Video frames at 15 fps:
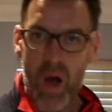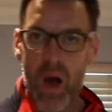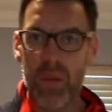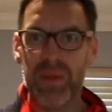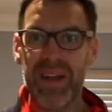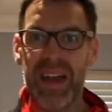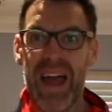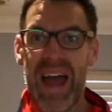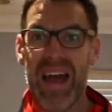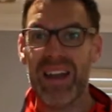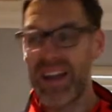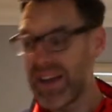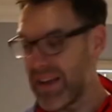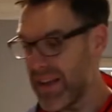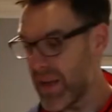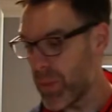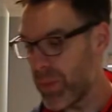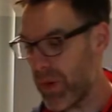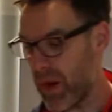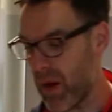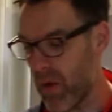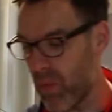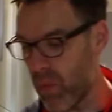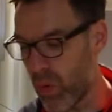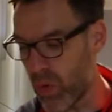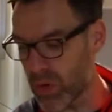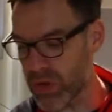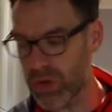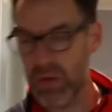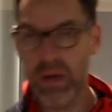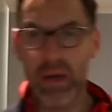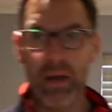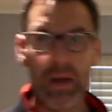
I'm going to add a little bit of water in